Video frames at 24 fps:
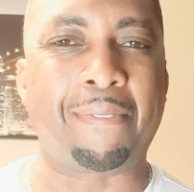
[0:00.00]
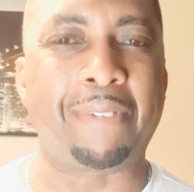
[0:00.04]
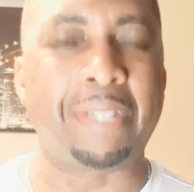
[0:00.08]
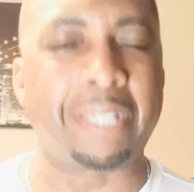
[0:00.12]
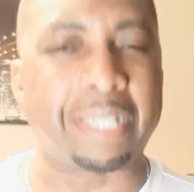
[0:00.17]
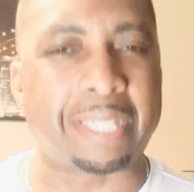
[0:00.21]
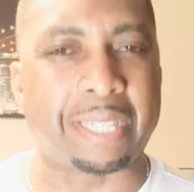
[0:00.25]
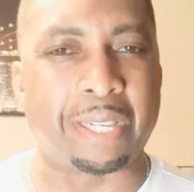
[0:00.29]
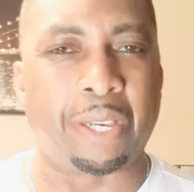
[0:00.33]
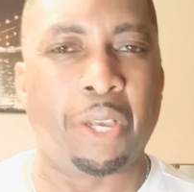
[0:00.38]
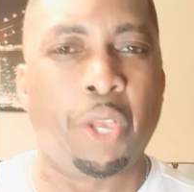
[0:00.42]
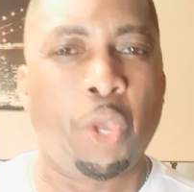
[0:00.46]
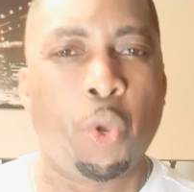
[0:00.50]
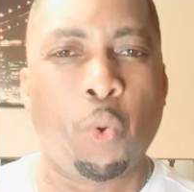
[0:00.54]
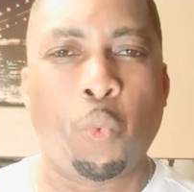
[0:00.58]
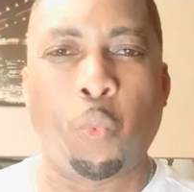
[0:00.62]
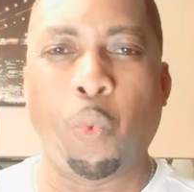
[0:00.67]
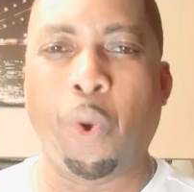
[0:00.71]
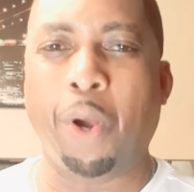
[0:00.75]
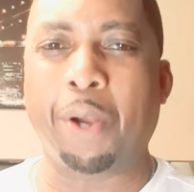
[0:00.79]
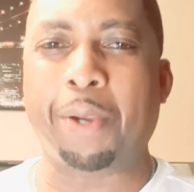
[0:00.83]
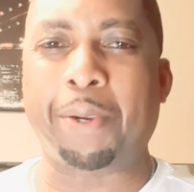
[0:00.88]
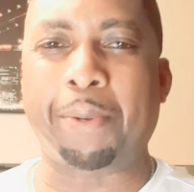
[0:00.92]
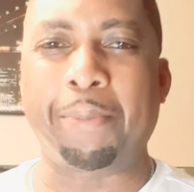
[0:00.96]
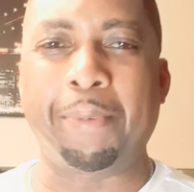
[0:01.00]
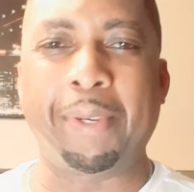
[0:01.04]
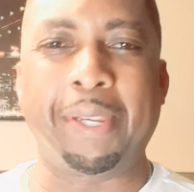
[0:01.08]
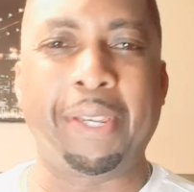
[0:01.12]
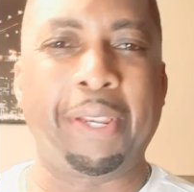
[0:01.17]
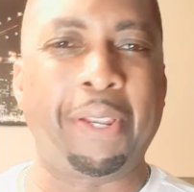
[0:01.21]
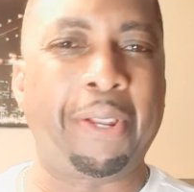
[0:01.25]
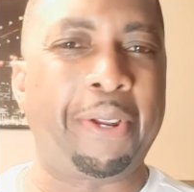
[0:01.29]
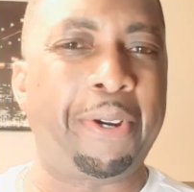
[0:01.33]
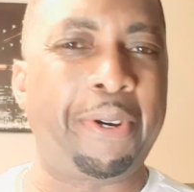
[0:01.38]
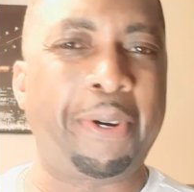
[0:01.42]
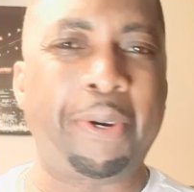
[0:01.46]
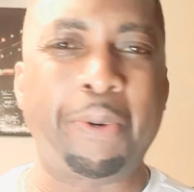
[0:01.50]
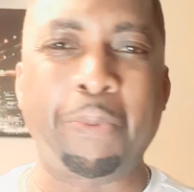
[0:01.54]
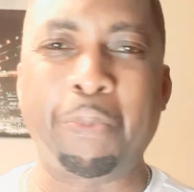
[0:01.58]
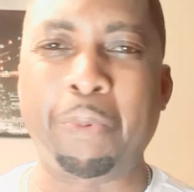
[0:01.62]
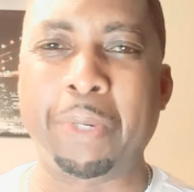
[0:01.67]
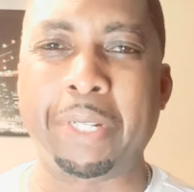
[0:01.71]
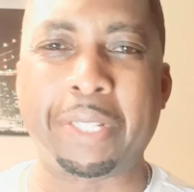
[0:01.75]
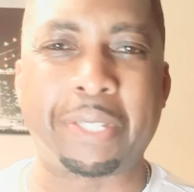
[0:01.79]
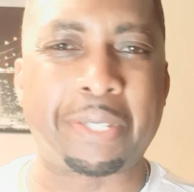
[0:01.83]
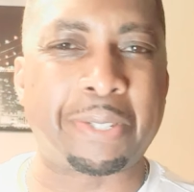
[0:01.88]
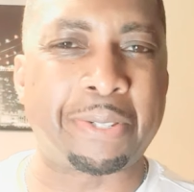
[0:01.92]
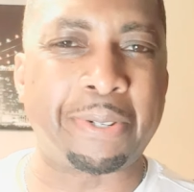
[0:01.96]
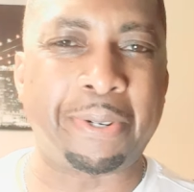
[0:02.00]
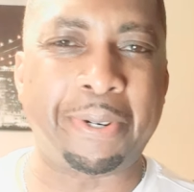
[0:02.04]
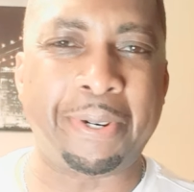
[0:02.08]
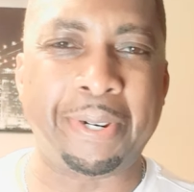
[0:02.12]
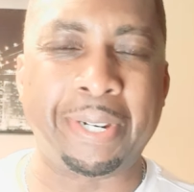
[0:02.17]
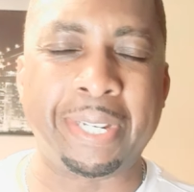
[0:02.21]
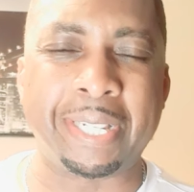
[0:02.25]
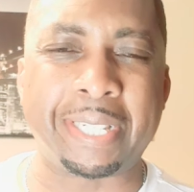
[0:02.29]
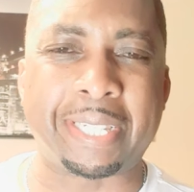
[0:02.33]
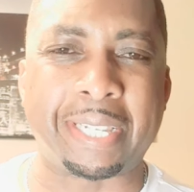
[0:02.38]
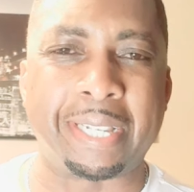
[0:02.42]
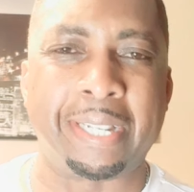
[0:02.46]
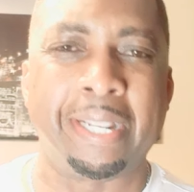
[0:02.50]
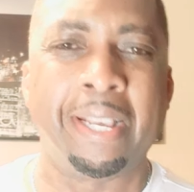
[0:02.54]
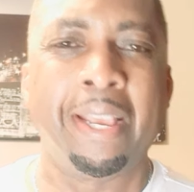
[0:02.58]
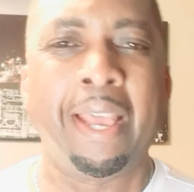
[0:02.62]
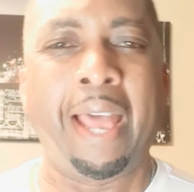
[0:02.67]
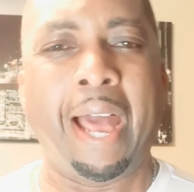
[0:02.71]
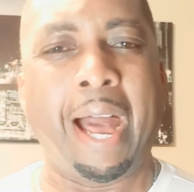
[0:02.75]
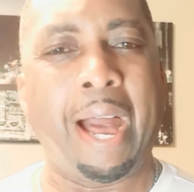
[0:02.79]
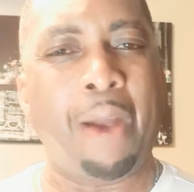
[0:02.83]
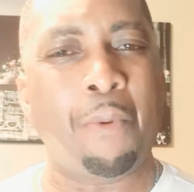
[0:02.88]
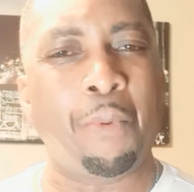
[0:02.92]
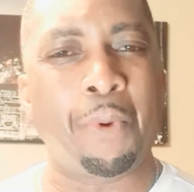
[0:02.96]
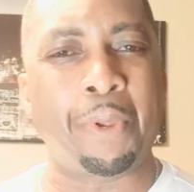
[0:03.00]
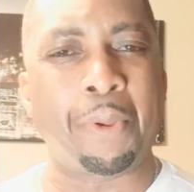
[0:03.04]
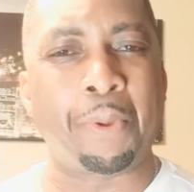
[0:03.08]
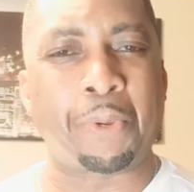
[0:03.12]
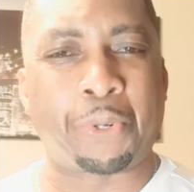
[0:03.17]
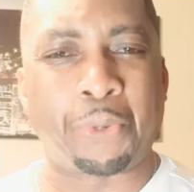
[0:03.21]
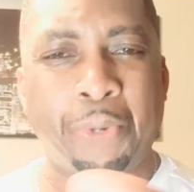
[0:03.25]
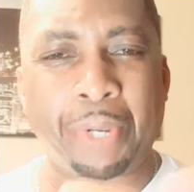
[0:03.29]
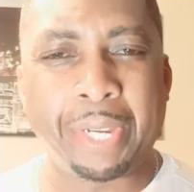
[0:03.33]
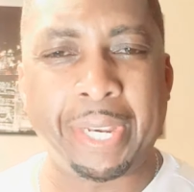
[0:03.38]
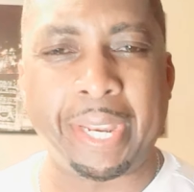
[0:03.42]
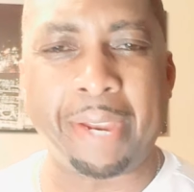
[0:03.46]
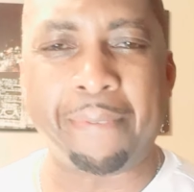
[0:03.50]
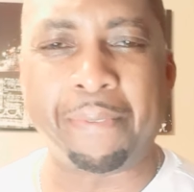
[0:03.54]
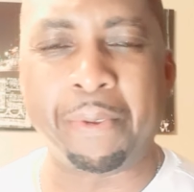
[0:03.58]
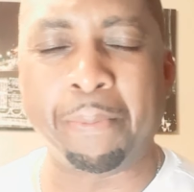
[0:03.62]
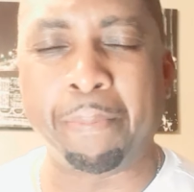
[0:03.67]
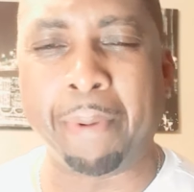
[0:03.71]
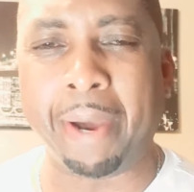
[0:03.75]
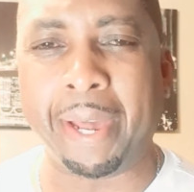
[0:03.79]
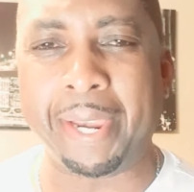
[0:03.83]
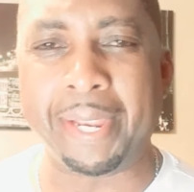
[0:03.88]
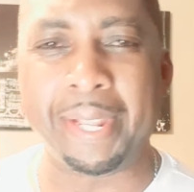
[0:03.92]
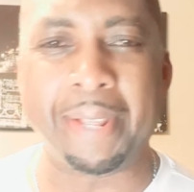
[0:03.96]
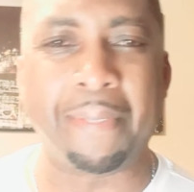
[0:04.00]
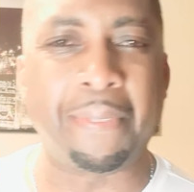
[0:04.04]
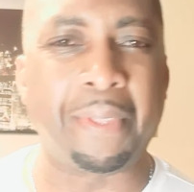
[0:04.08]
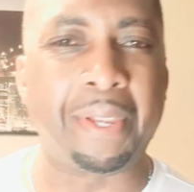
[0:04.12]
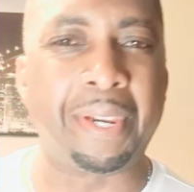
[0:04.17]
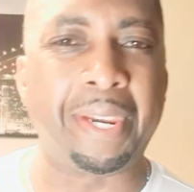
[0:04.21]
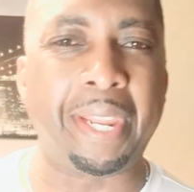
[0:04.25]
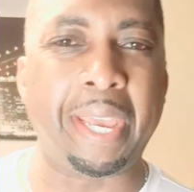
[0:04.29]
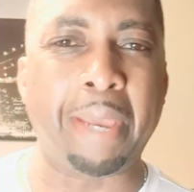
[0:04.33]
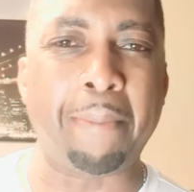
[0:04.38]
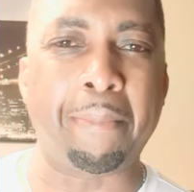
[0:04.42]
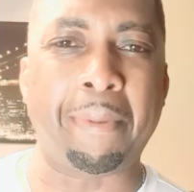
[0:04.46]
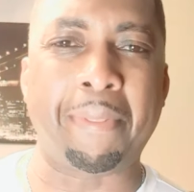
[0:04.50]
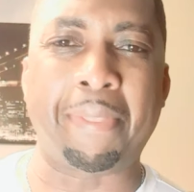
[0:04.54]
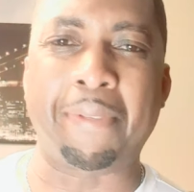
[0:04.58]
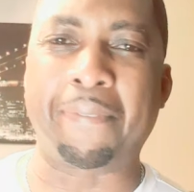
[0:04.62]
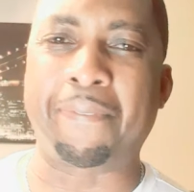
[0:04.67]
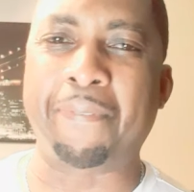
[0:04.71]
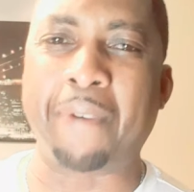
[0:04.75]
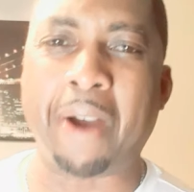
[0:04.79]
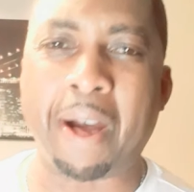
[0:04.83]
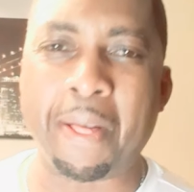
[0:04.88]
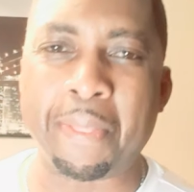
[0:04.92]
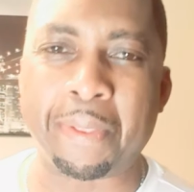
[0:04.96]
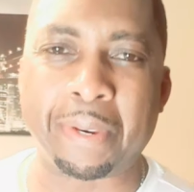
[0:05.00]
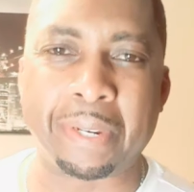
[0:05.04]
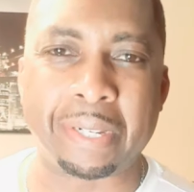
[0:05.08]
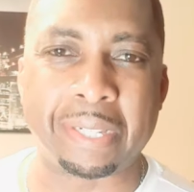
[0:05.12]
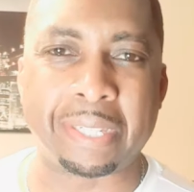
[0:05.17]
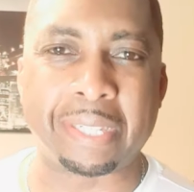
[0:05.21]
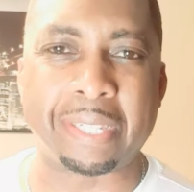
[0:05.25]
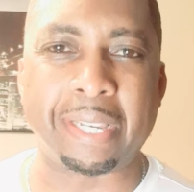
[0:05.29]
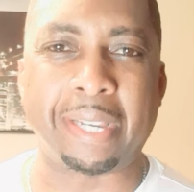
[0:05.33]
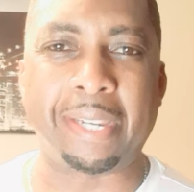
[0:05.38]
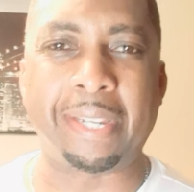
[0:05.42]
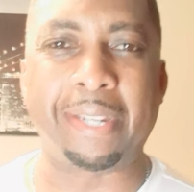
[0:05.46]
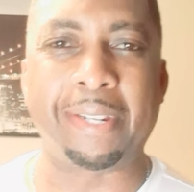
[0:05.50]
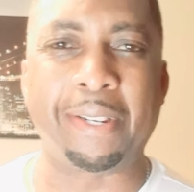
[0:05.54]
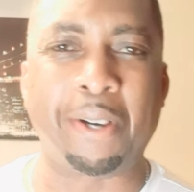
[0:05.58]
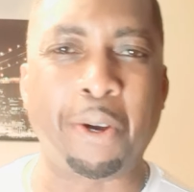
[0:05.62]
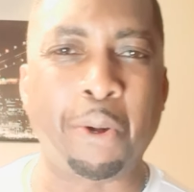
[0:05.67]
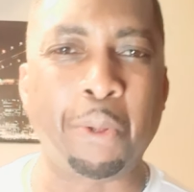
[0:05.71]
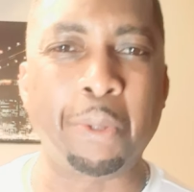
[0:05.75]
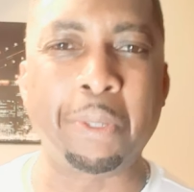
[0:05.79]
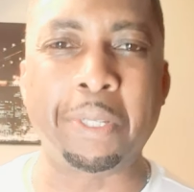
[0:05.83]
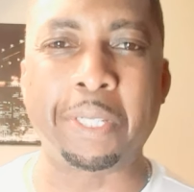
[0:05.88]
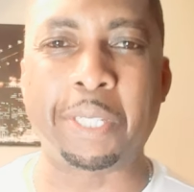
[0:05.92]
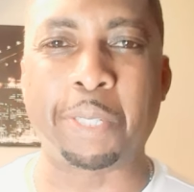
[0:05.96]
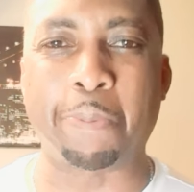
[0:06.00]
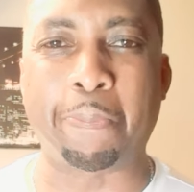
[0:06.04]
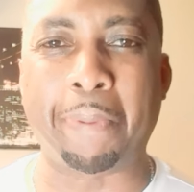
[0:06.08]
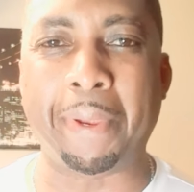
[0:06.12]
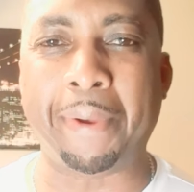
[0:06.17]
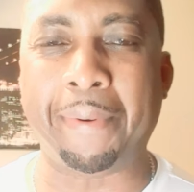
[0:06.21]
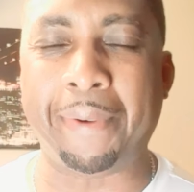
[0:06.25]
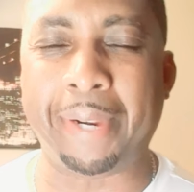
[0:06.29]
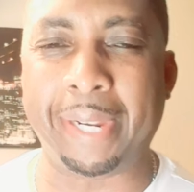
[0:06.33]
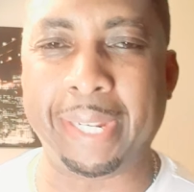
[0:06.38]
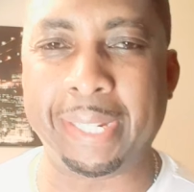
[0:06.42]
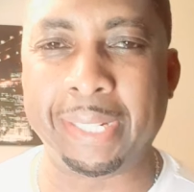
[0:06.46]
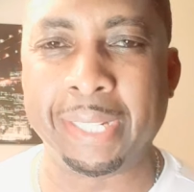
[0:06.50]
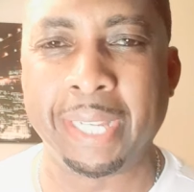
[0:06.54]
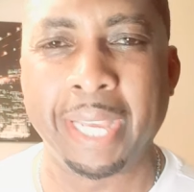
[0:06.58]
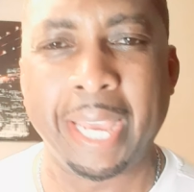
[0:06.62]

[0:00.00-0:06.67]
Listen, welcome to Learn with Stern. Listen, I want to greet everybody in the name of the Father, the Son, and the Holy Spirit.